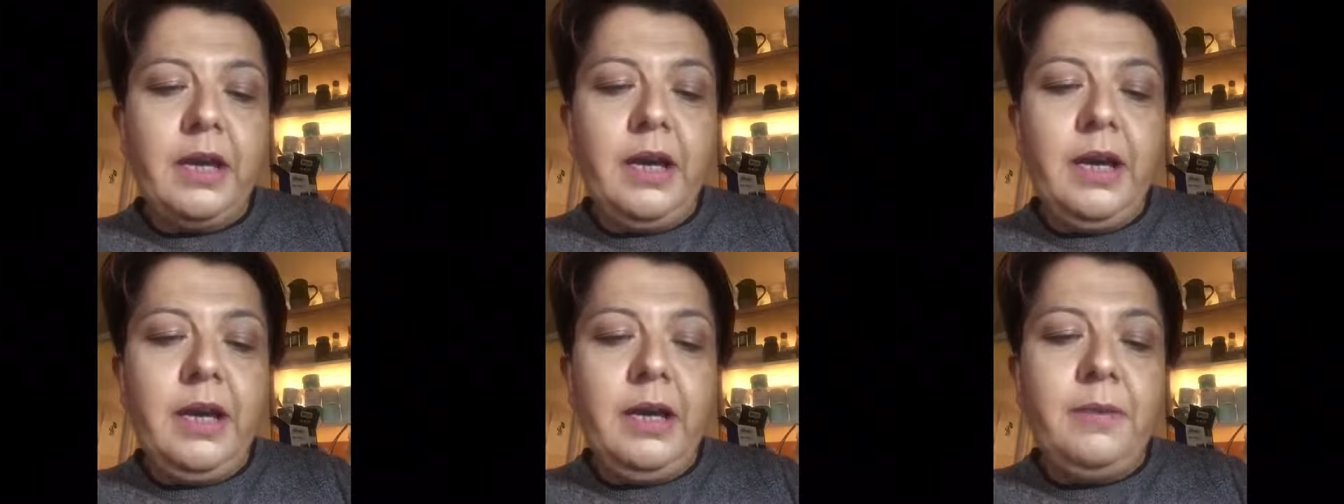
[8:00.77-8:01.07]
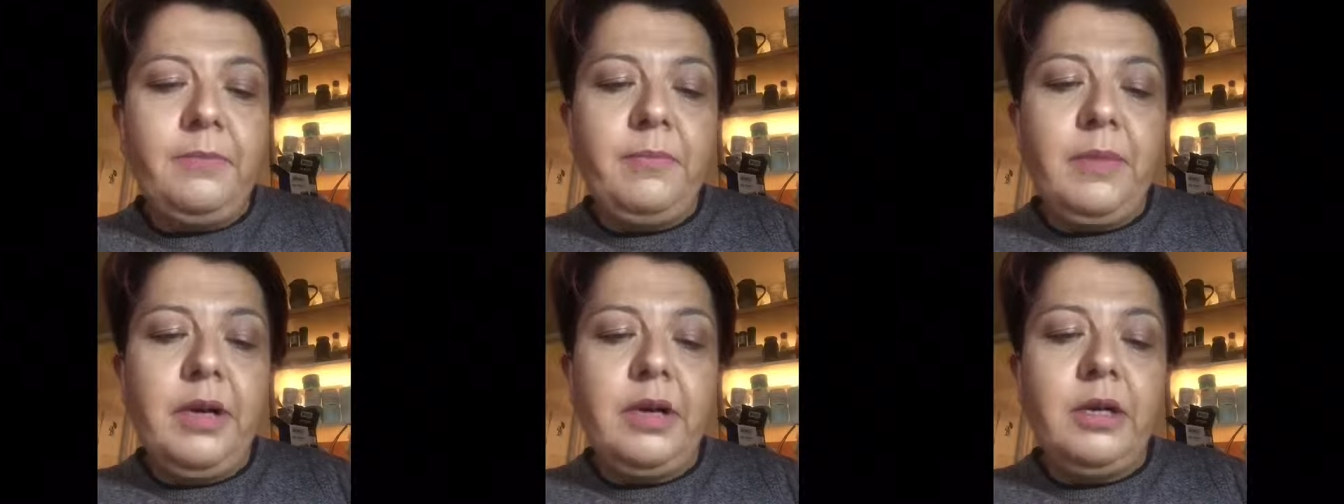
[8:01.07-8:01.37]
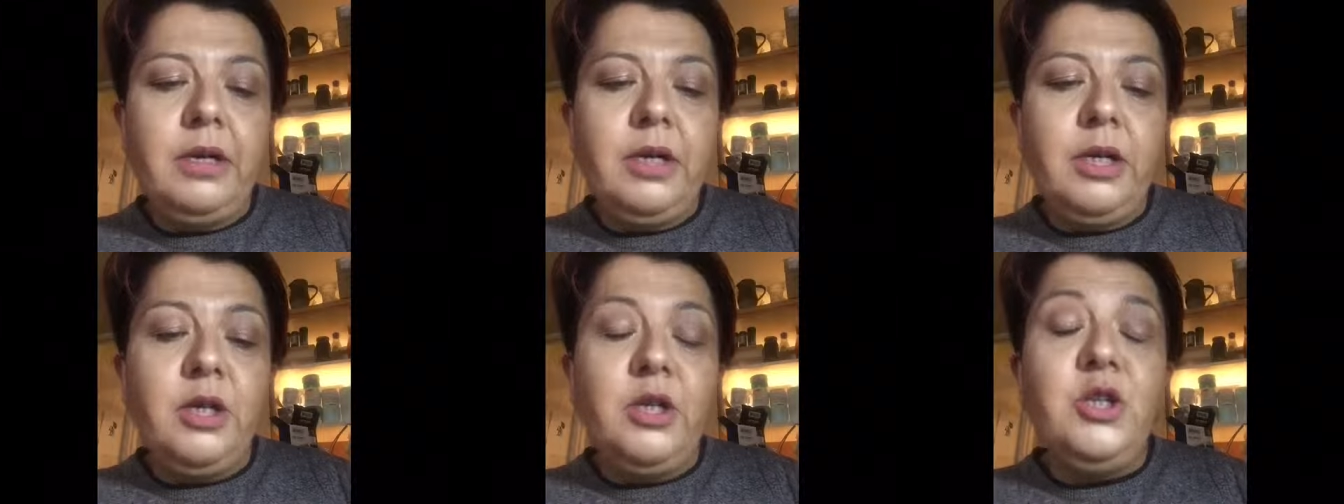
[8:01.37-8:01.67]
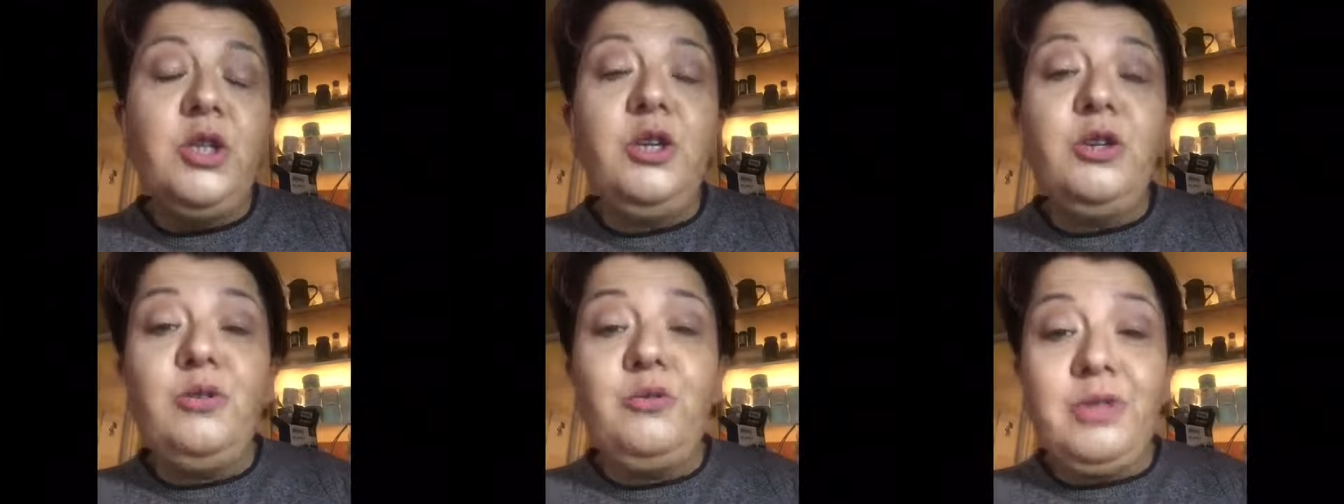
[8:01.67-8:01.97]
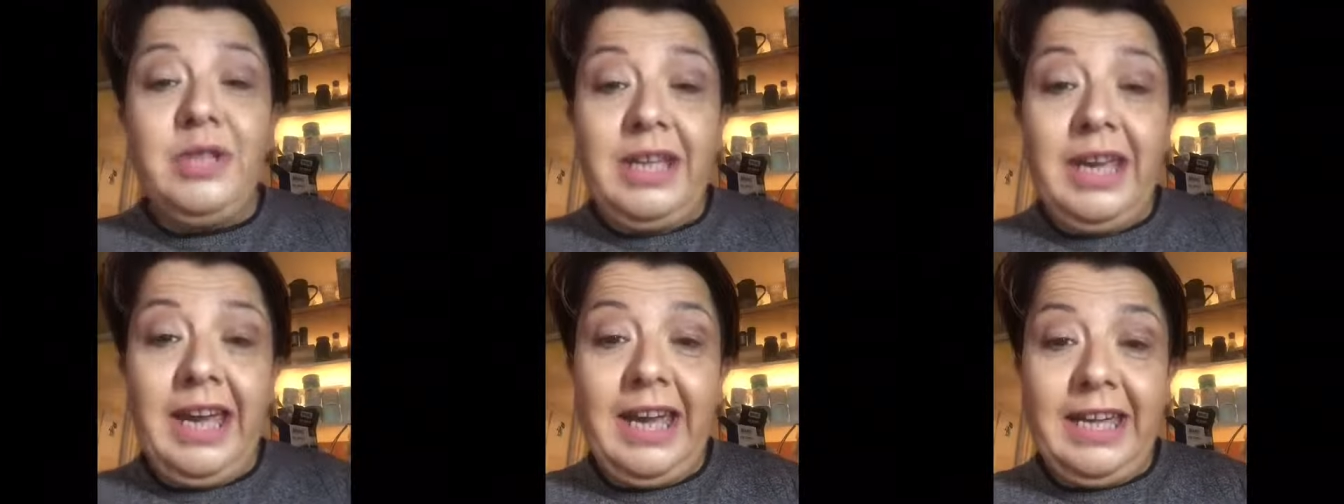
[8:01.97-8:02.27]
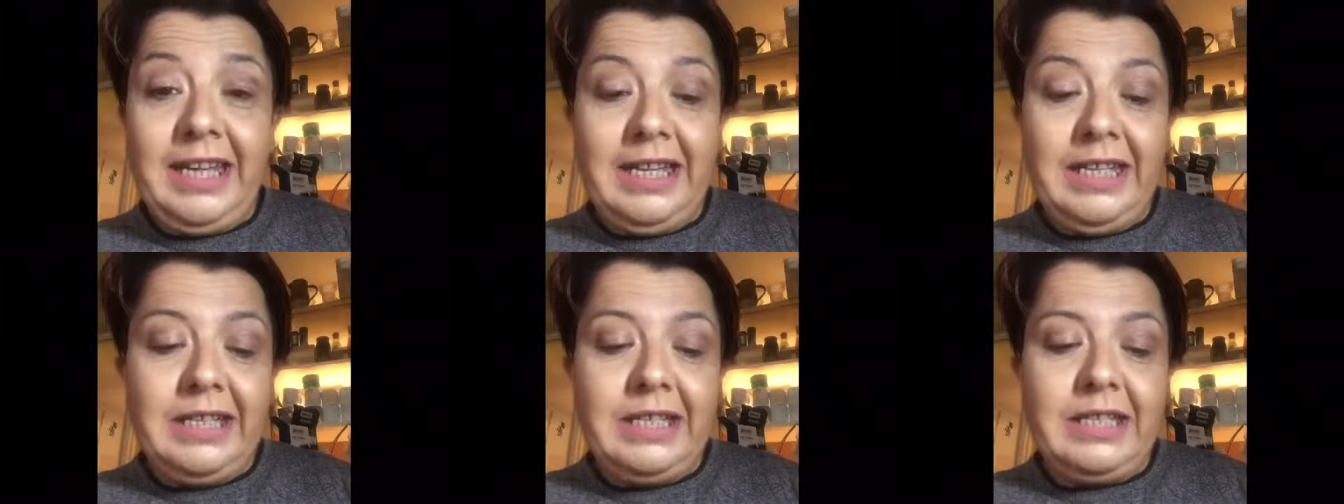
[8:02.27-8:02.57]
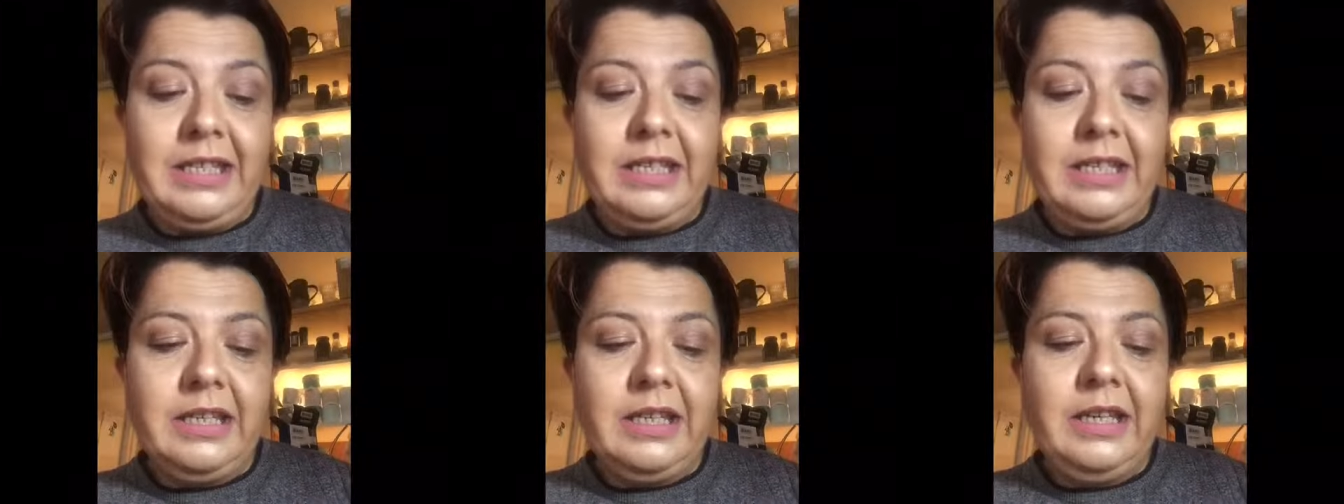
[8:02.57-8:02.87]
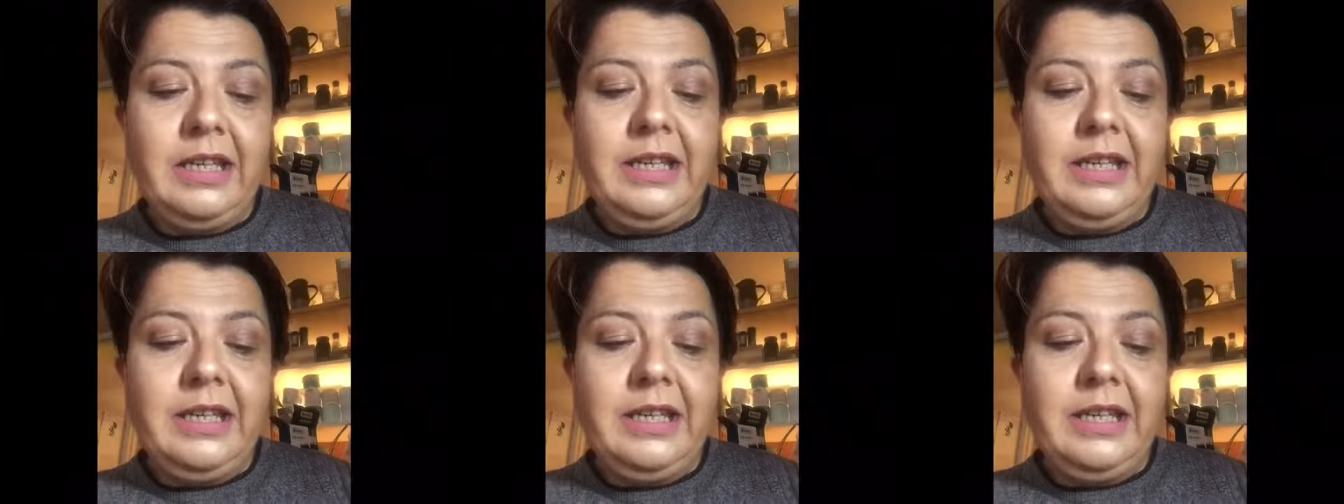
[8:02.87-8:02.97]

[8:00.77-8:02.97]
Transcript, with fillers: um, Nude Kate.